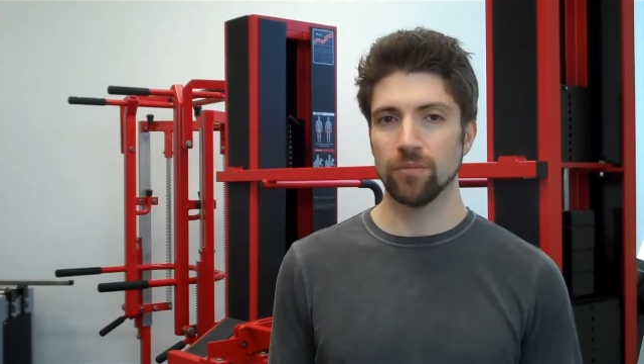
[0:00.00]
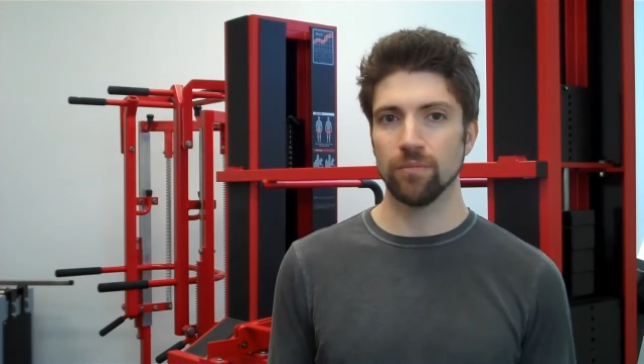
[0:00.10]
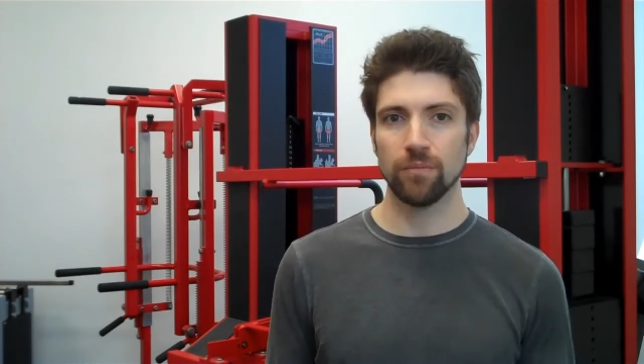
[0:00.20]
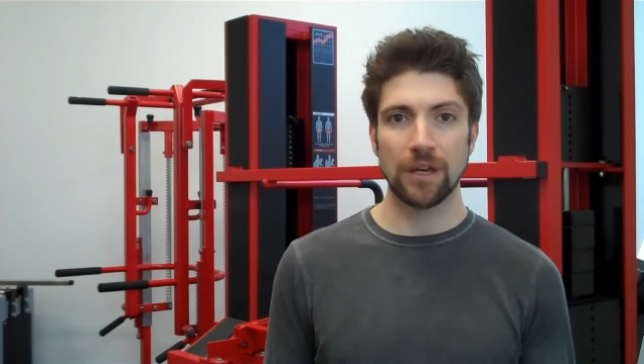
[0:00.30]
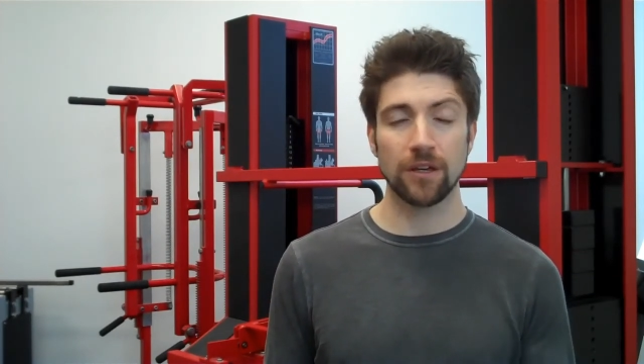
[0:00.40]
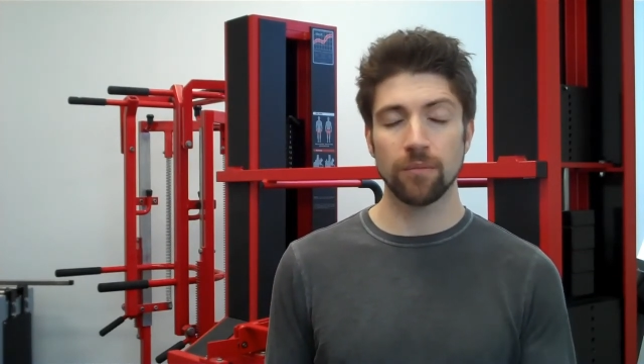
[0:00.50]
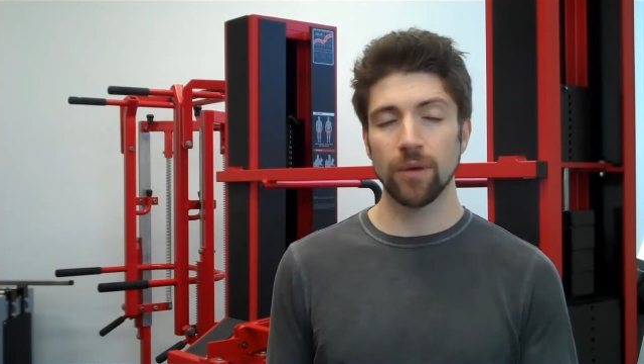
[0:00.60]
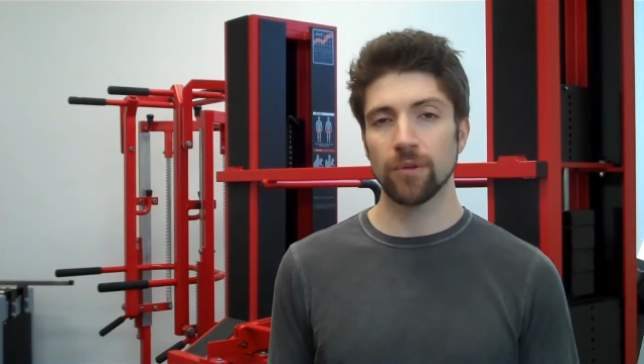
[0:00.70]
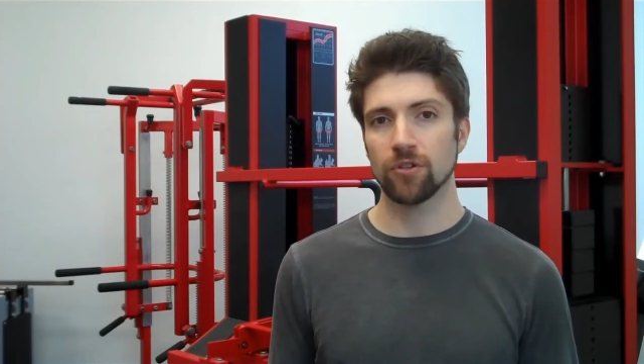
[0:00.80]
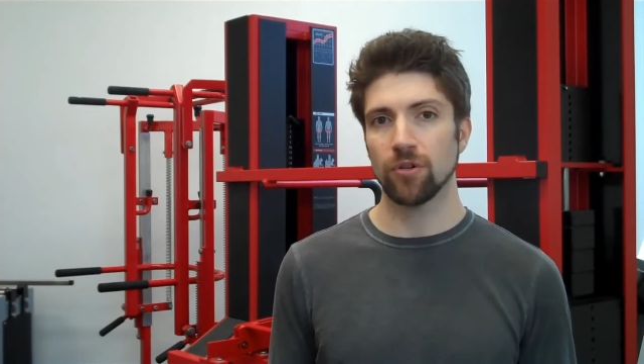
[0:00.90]
to make a
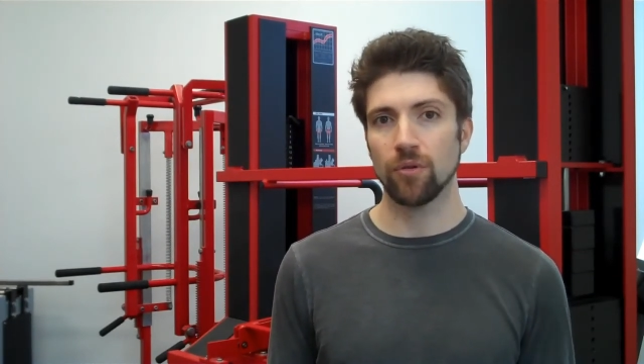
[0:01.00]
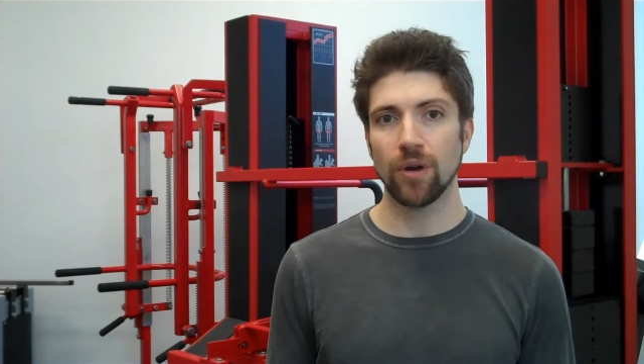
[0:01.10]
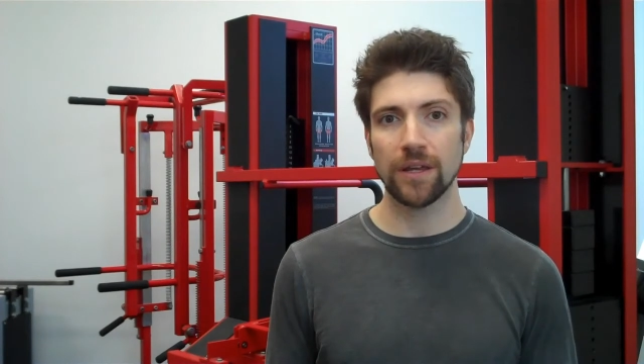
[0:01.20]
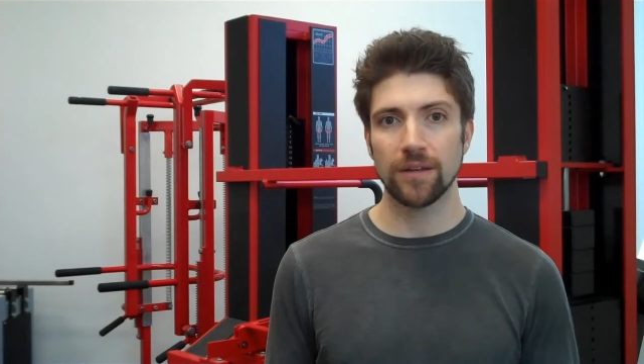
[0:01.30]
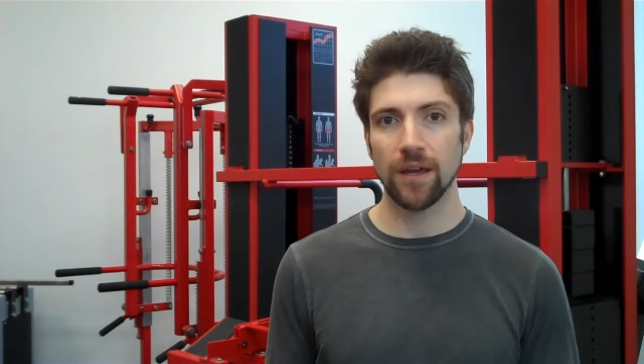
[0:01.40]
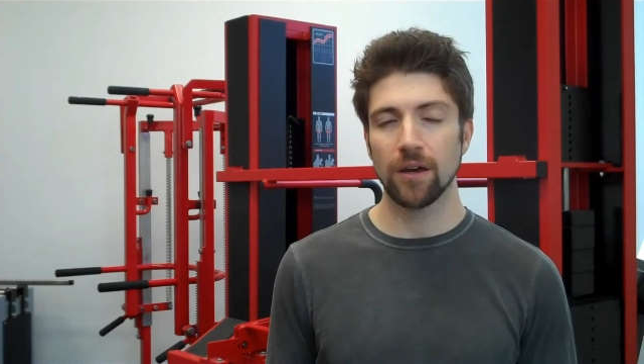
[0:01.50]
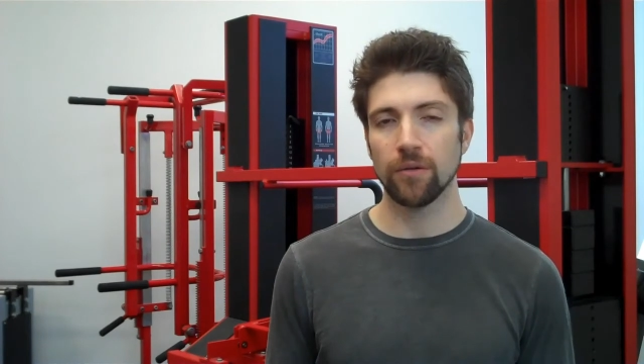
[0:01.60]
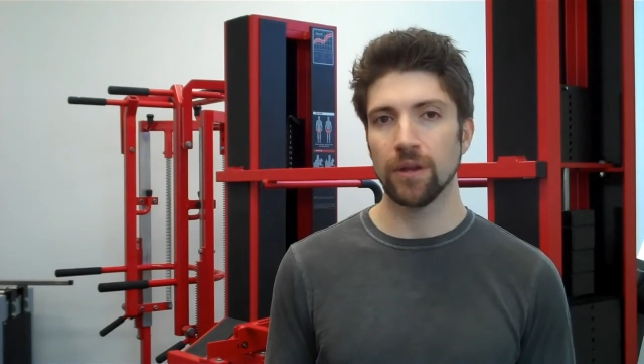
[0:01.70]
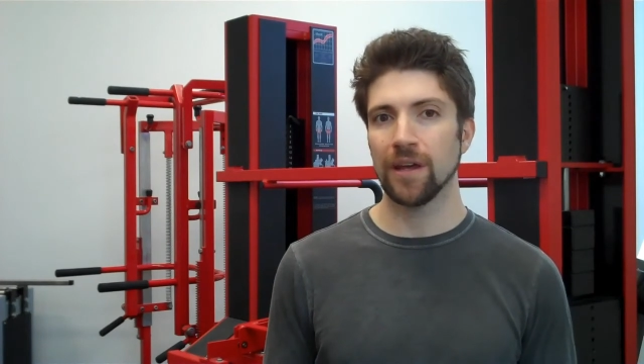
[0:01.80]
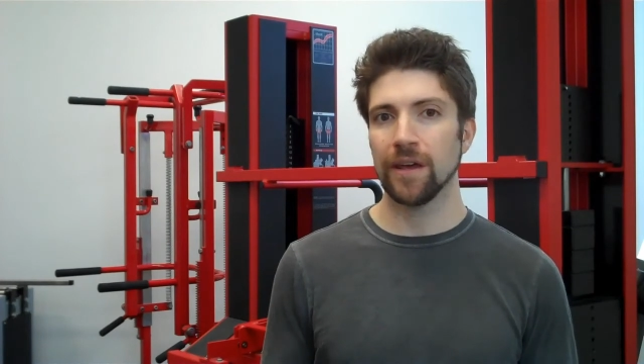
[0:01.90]
commitment to write
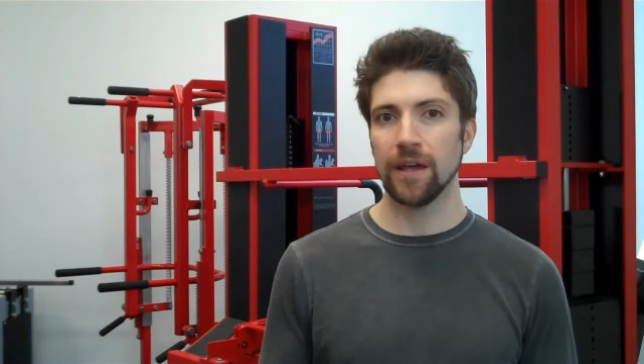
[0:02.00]
down